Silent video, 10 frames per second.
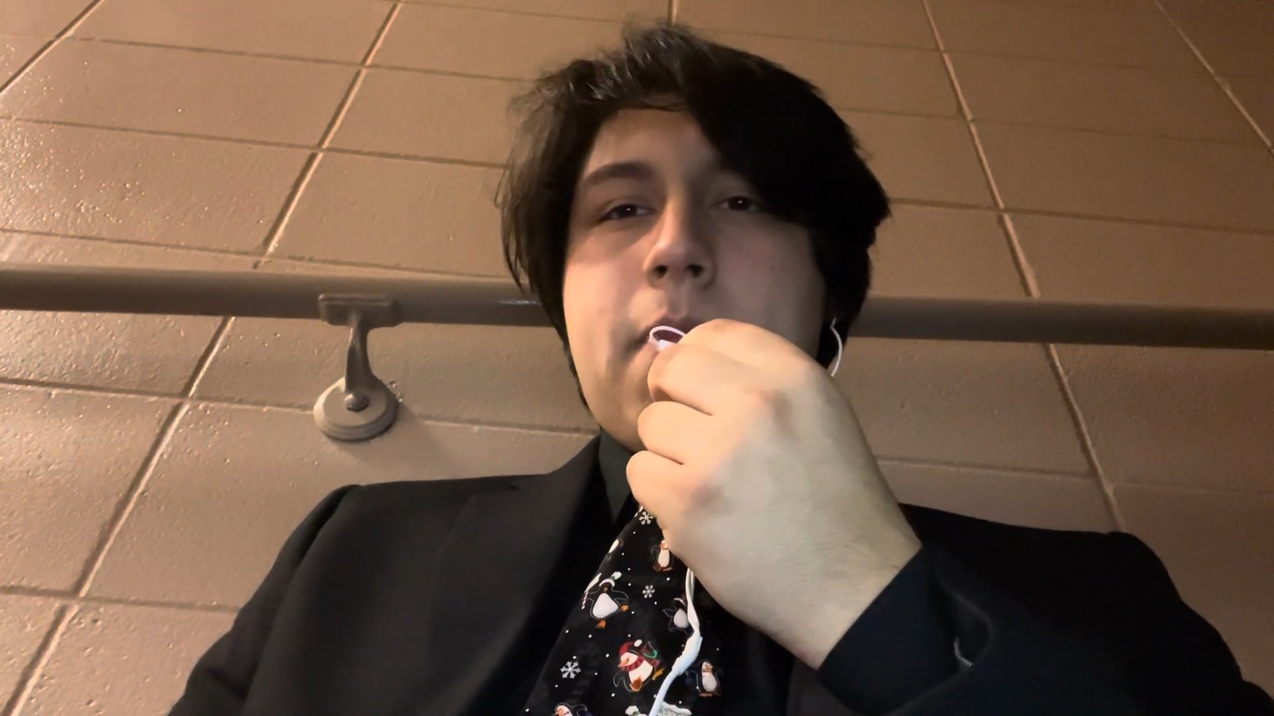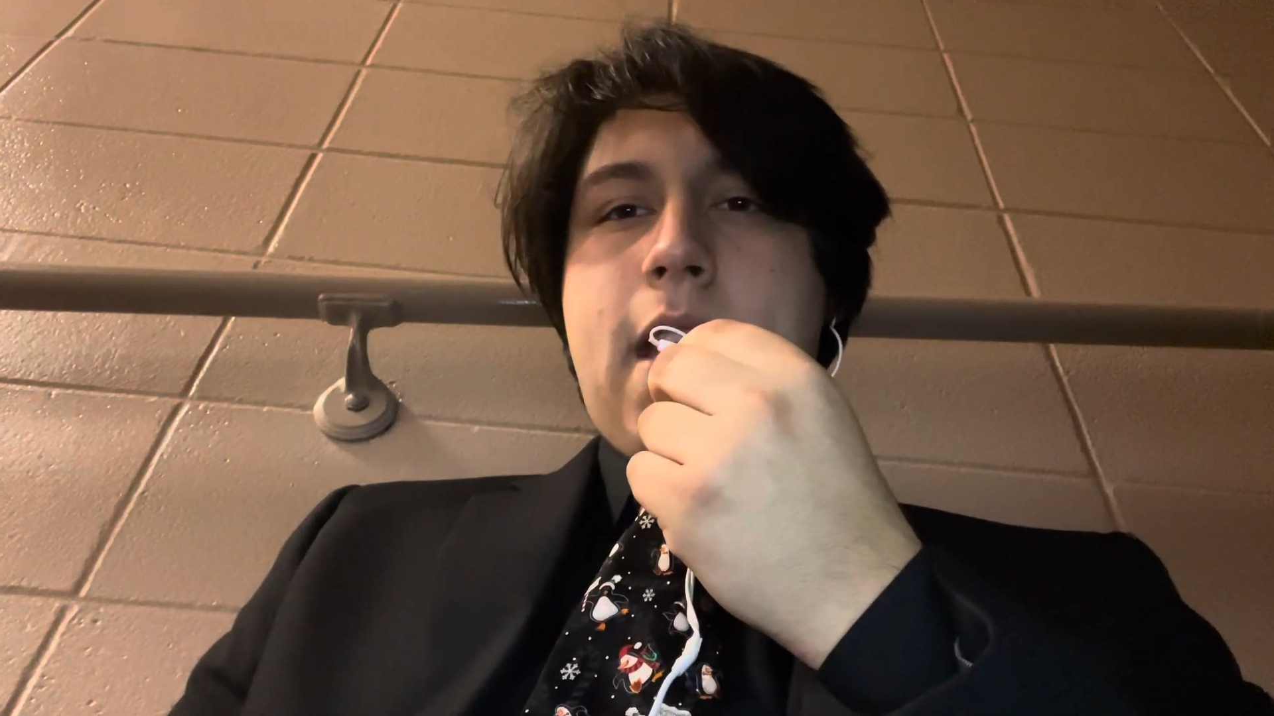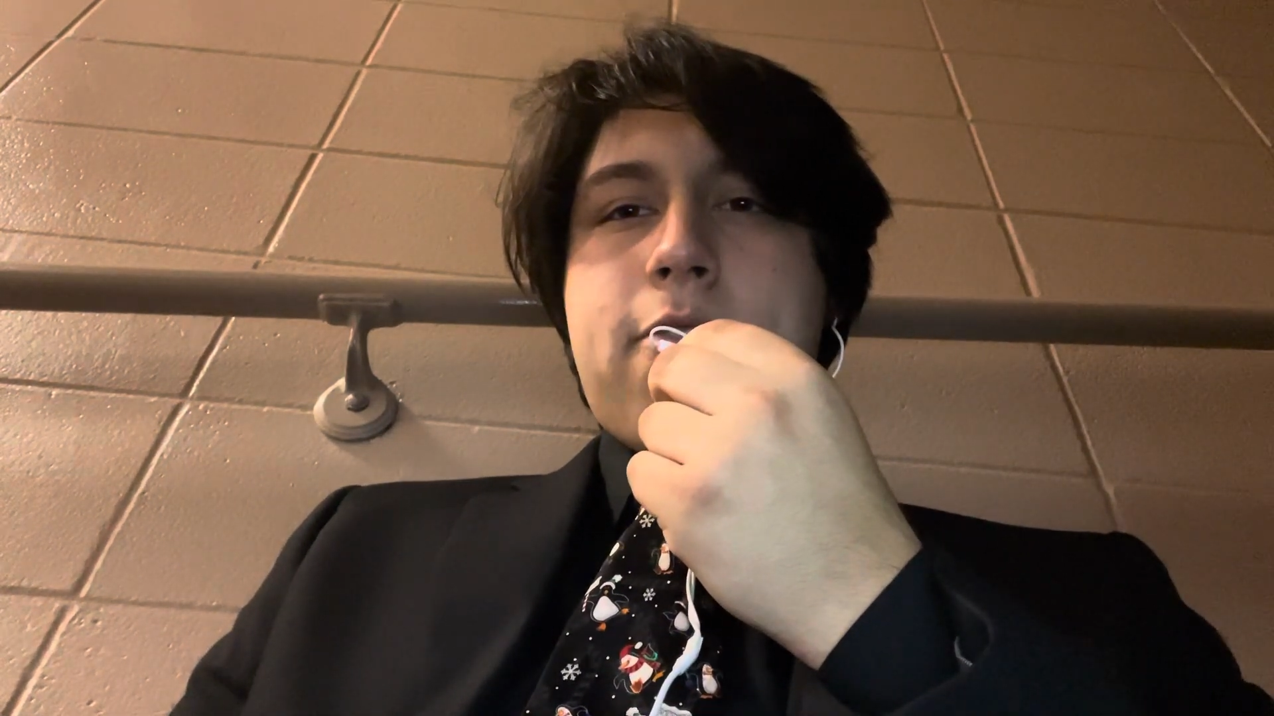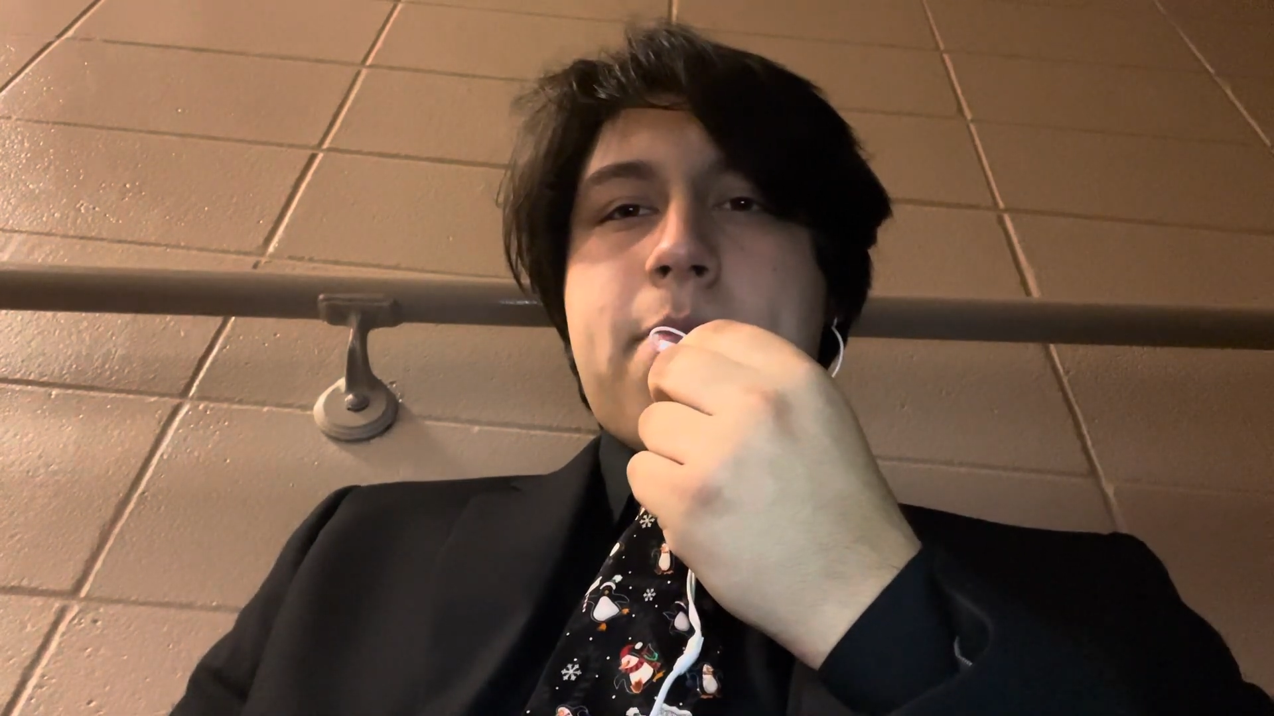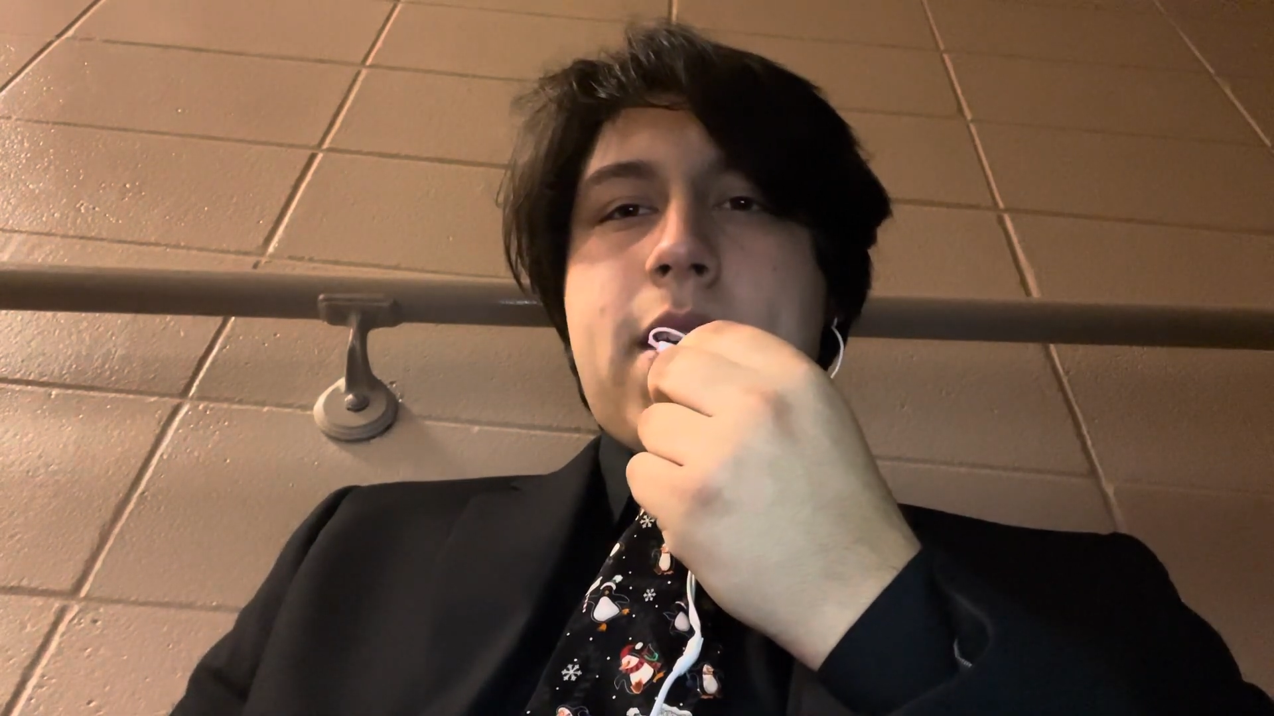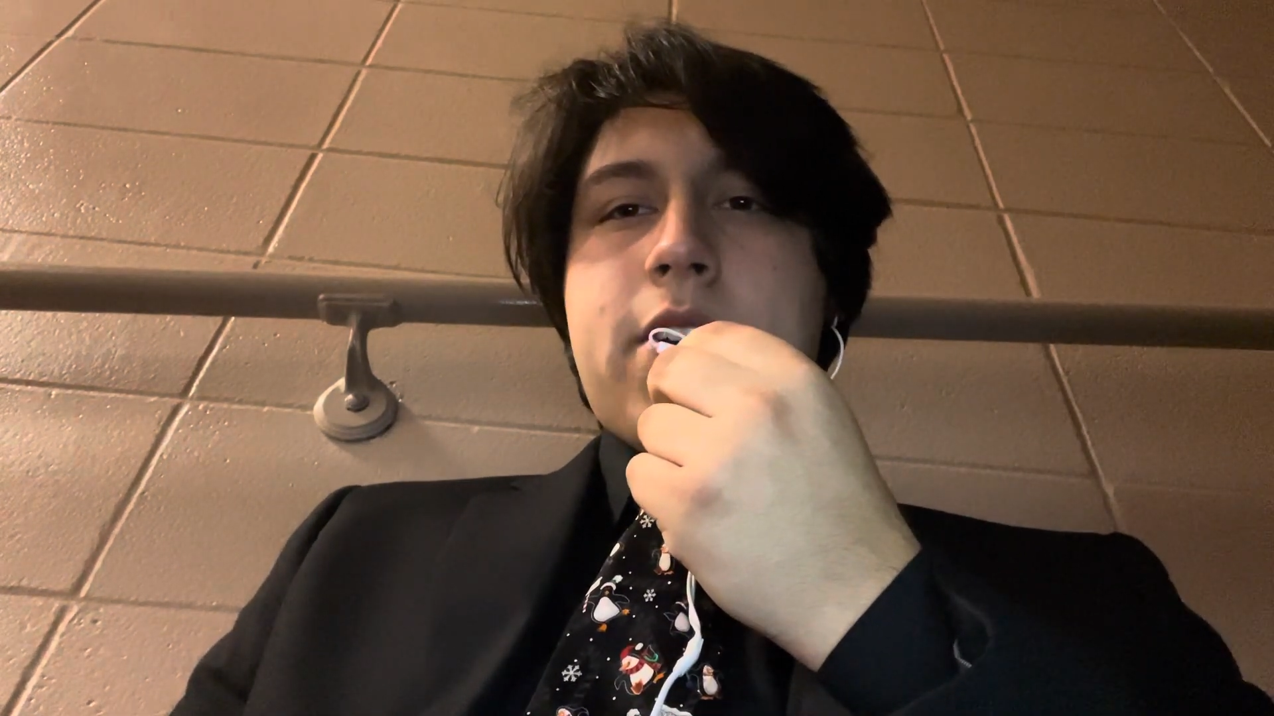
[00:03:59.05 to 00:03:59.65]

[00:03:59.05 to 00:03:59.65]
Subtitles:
have better